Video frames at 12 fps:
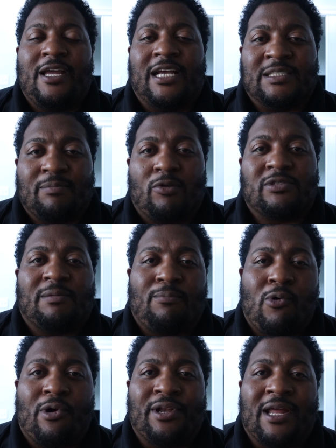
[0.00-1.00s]
it's most
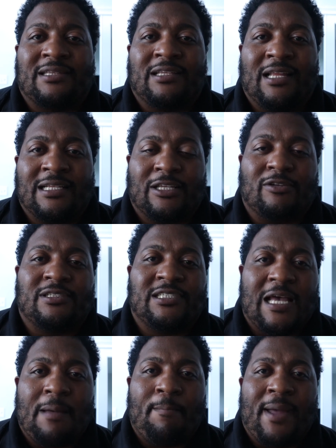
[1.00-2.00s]
important not to let those
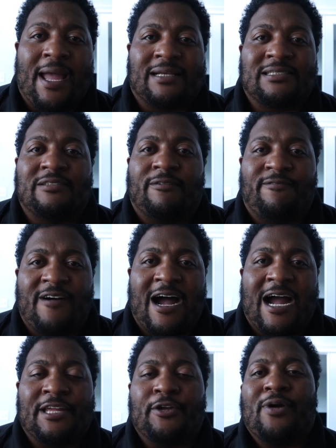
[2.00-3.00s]
setbacks
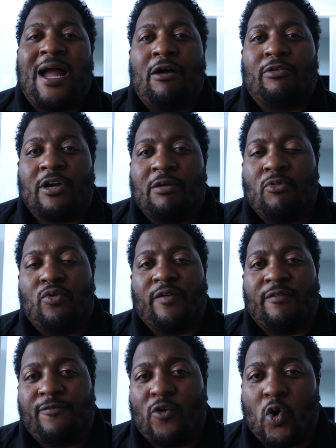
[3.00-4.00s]
define your outcome moving
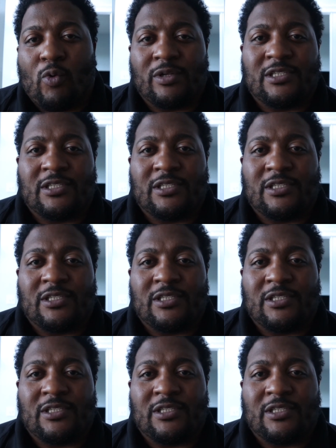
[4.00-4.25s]
forward.